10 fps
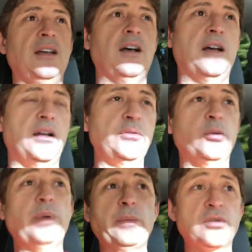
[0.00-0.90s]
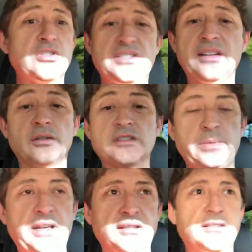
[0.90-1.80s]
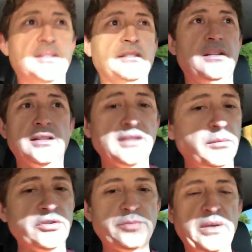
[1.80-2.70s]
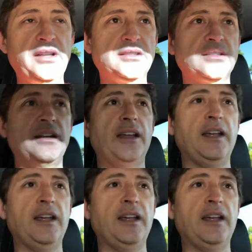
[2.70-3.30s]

Your paper is single-spaced, not double-spaced,